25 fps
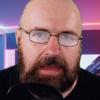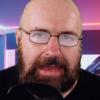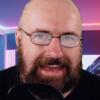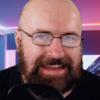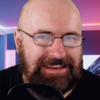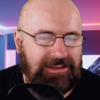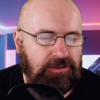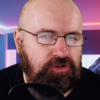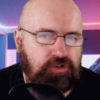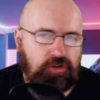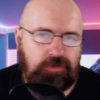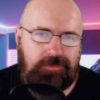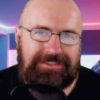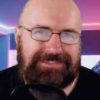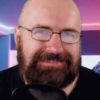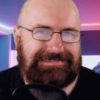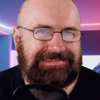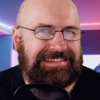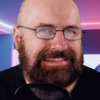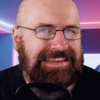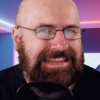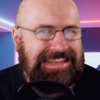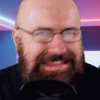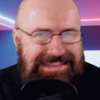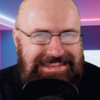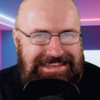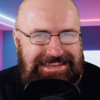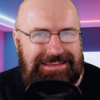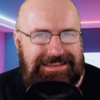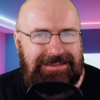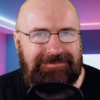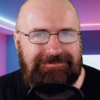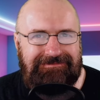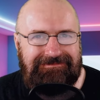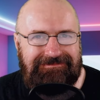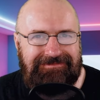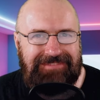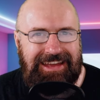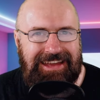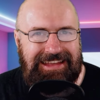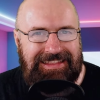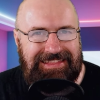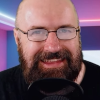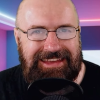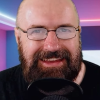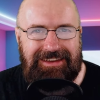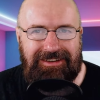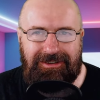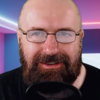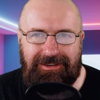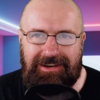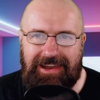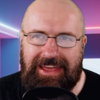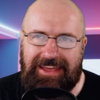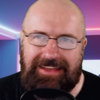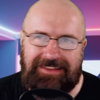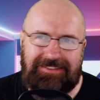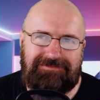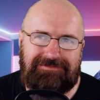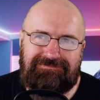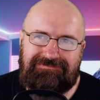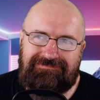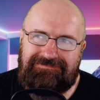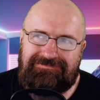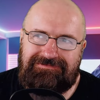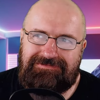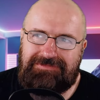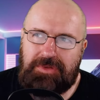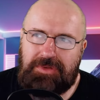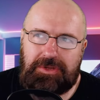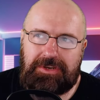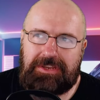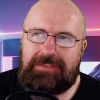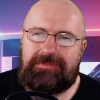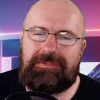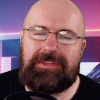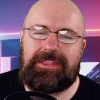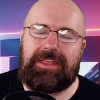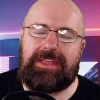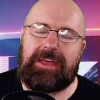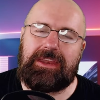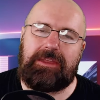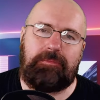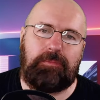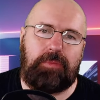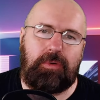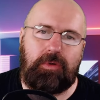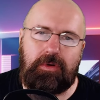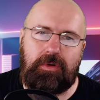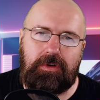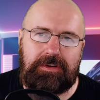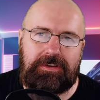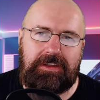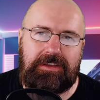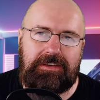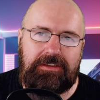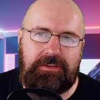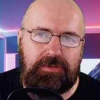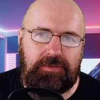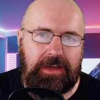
and you don't need them, and they are like not even that important.